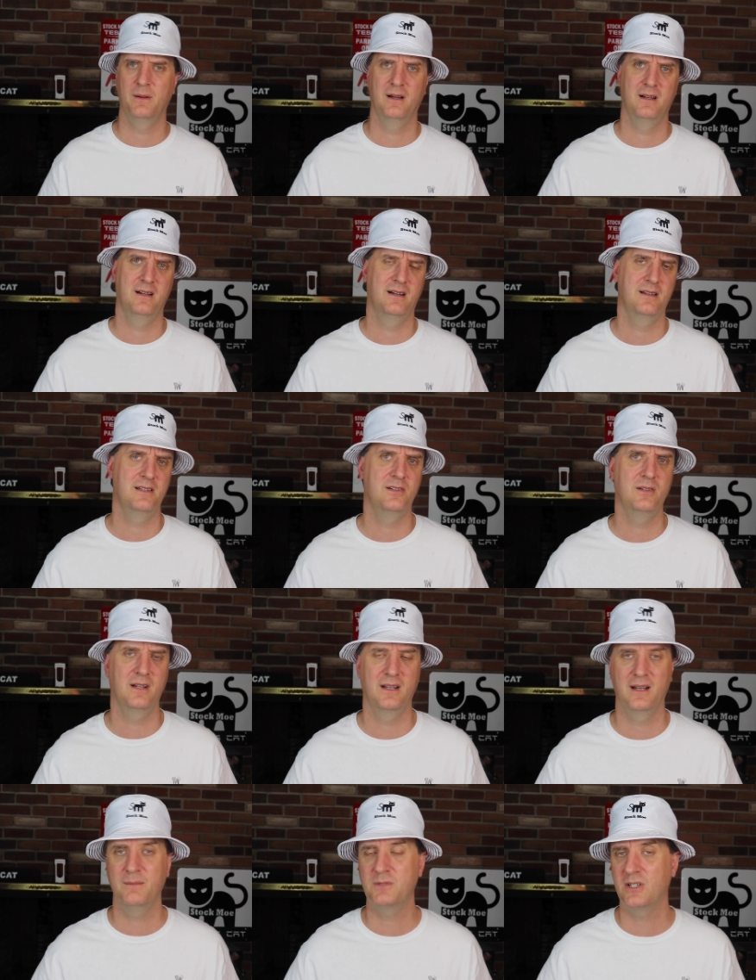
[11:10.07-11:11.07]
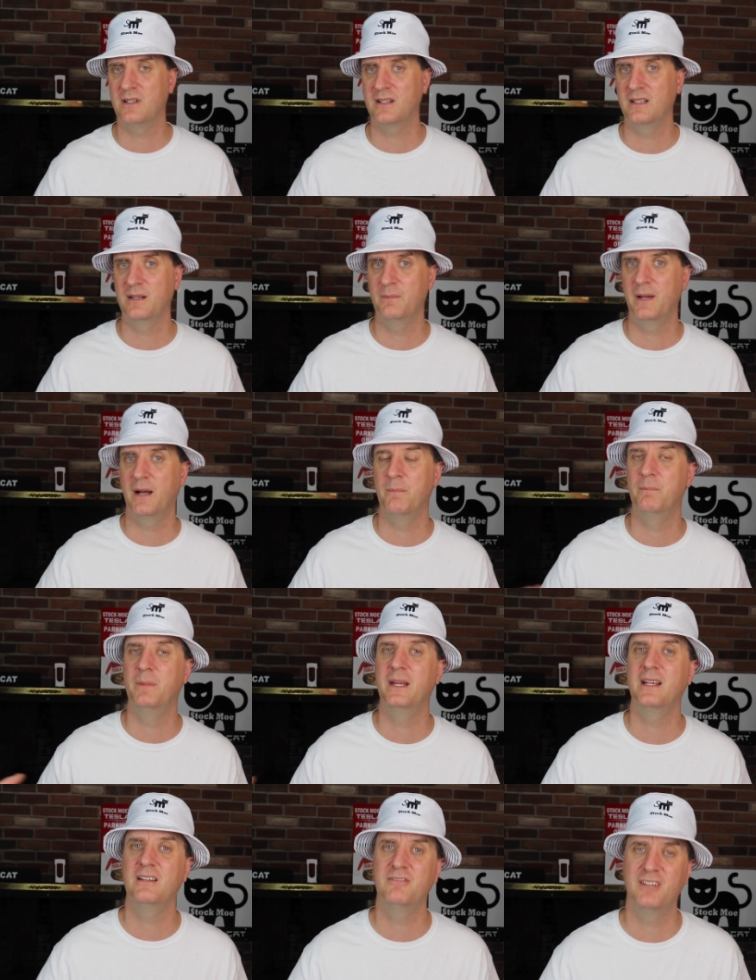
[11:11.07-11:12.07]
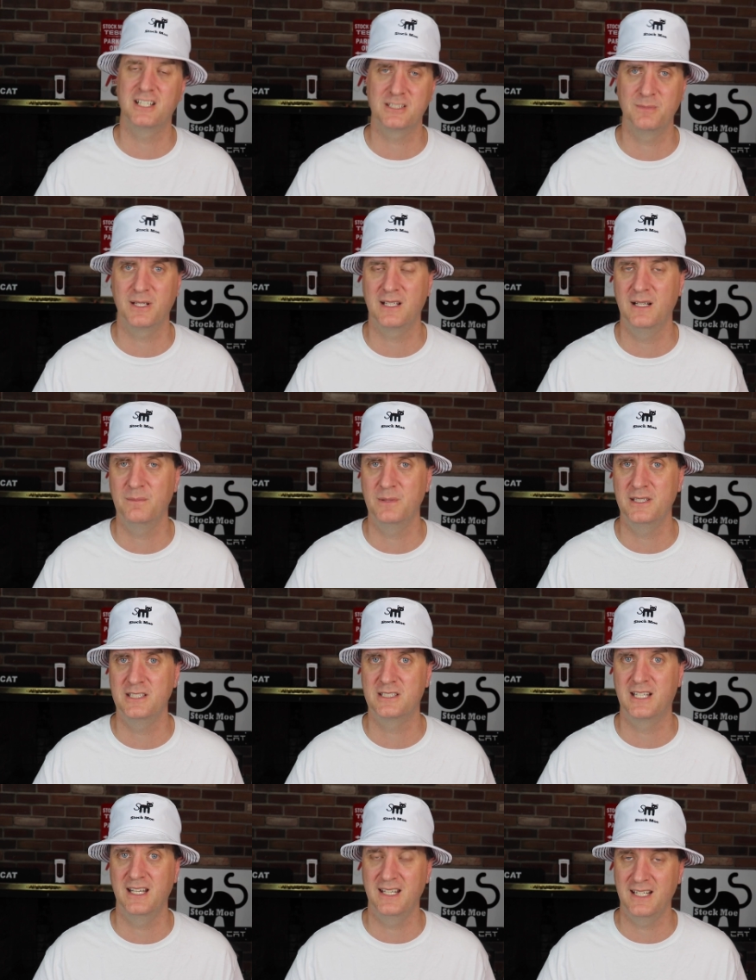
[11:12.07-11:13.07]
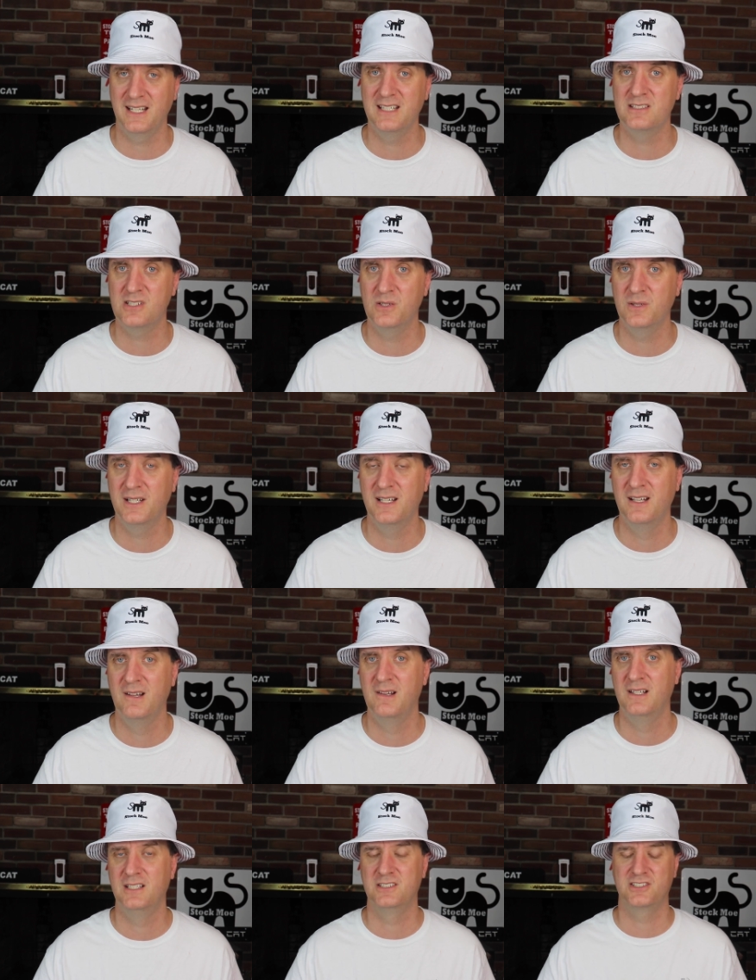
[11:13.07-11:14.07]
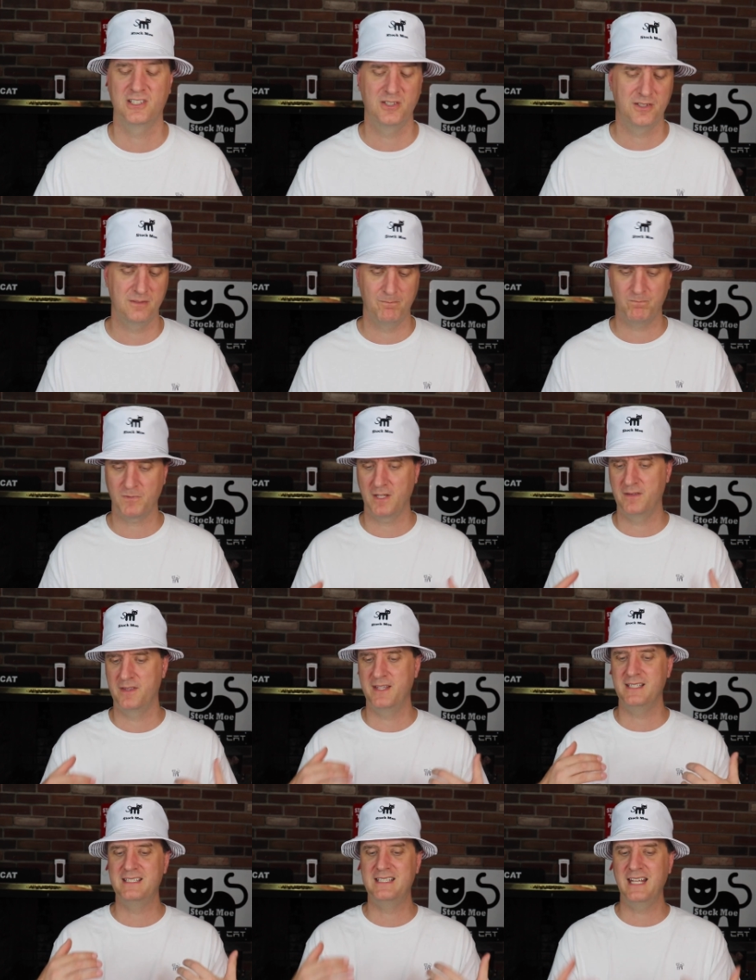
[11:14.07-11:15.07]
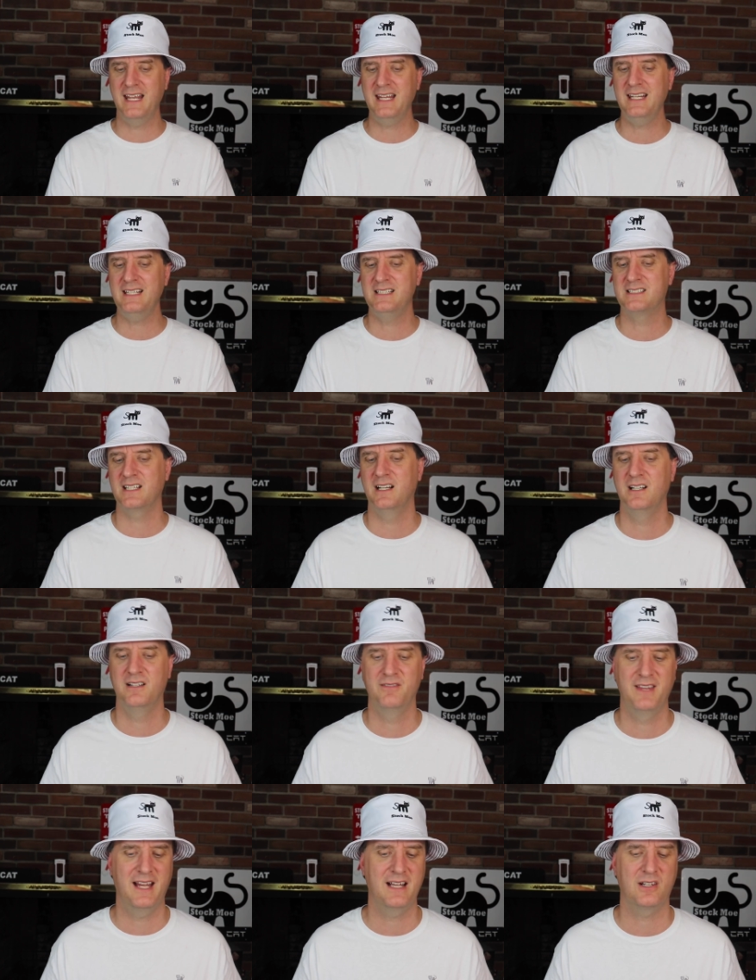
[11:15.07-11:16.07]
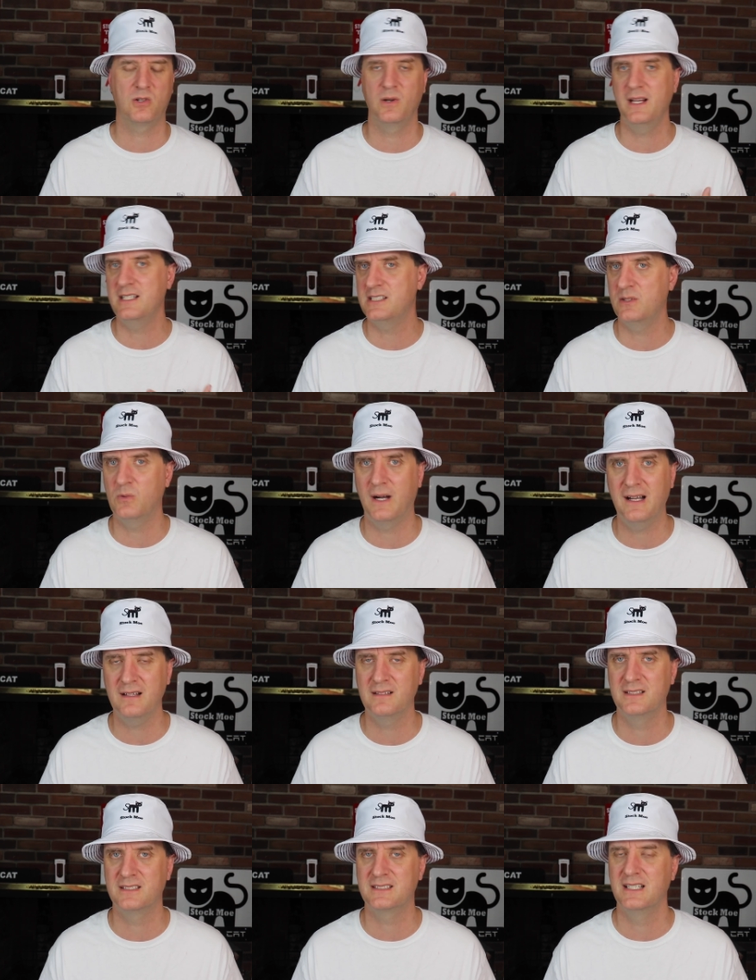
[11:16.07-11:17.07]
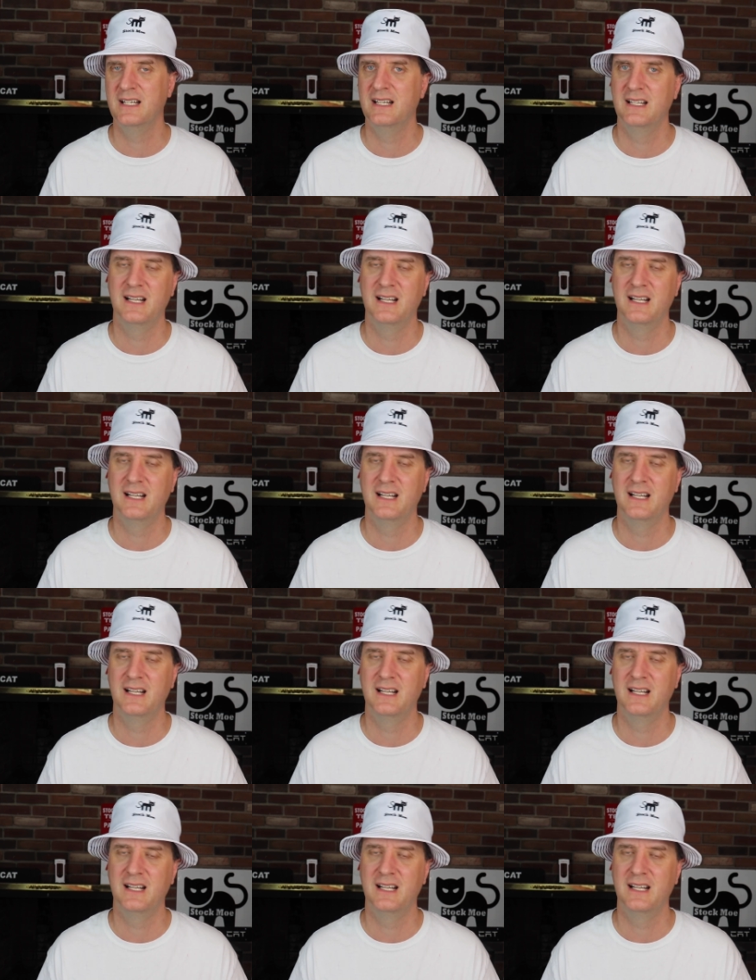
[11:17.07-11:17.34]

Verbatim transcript: And I'm talking about big investment companies getting into it. And so the days of that crazy wildness,